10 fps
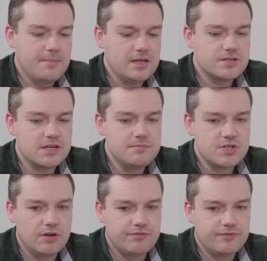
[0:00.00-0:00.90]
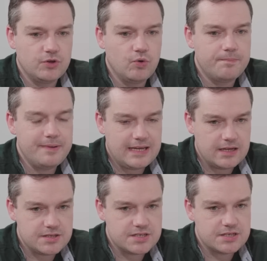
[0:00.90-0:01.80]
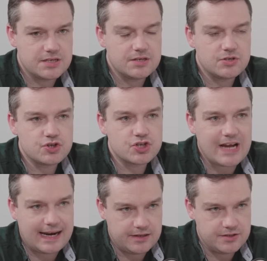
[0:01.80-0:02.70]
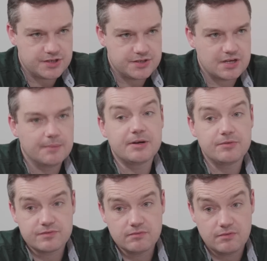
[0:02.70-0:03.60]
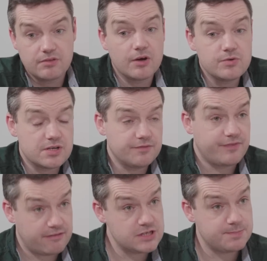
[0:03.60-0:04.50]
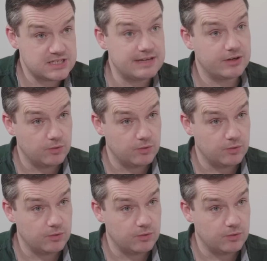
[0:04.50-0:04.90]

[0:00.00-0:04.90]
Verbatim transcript: In terms of your biggest challenges, I mean, those are very specific